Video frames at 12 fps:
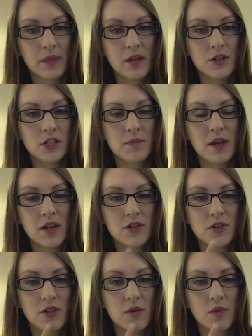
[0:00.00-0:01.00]
just making
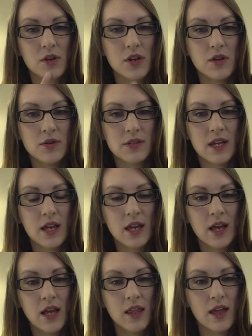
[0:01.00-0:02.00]
sure that we're using
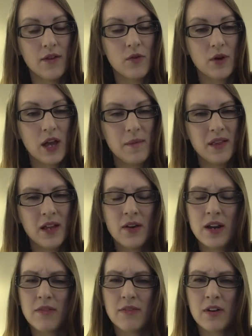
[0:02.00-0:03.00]
that
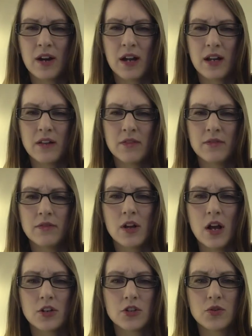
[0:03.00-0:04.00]
vocabulary. If they're kind of
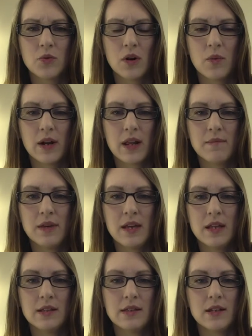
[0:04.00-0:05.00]
not sure what it
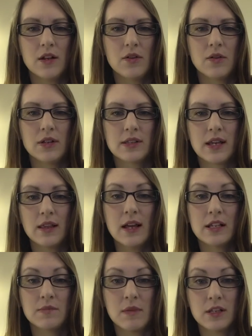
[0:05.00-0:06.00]
means, you can say
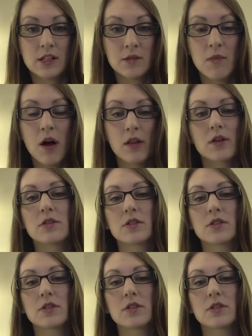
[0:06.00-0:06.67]
less means smaller.